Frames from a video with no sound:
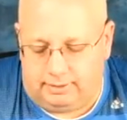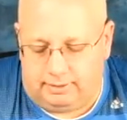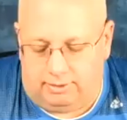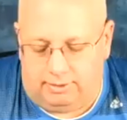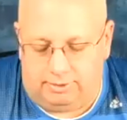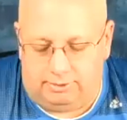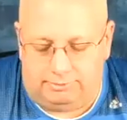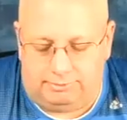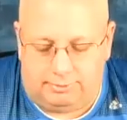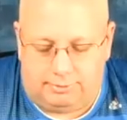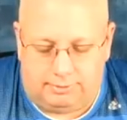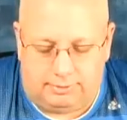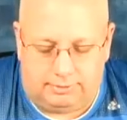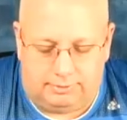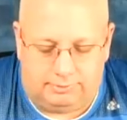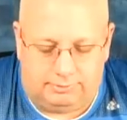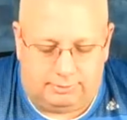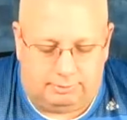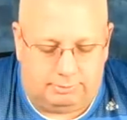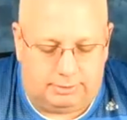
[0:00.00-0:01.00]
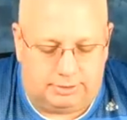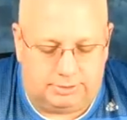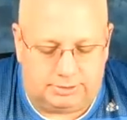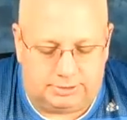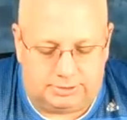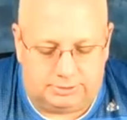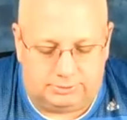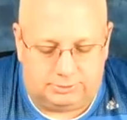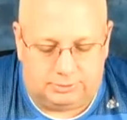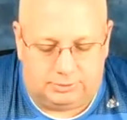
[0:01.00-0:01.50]
autofocus,
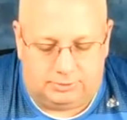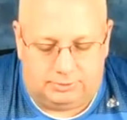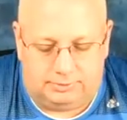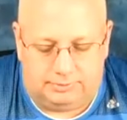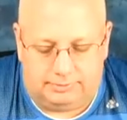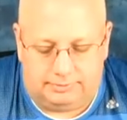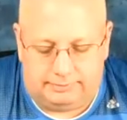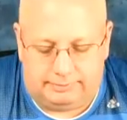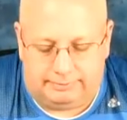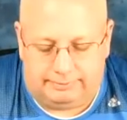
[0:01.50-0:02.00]
vibration control,